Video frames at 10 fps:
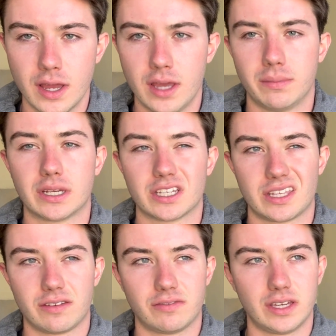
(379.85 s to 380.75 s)
because
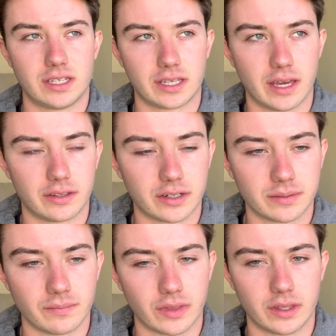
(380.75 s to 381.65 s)
they fit together,
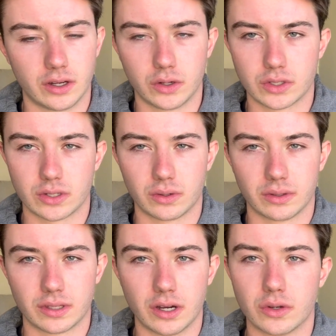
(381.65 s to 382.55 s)
and the
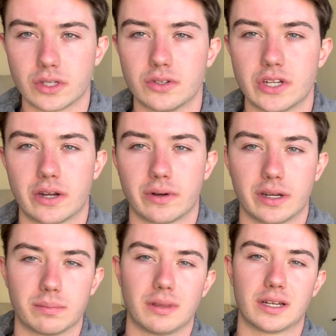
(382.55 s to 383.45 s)
ozone
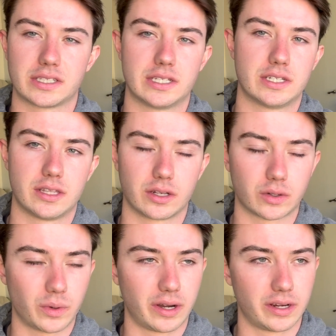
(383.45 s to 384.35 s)
generator plugs into the
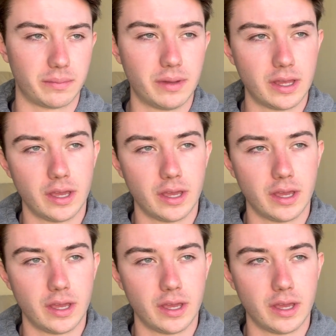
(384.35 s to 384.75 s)
aquarium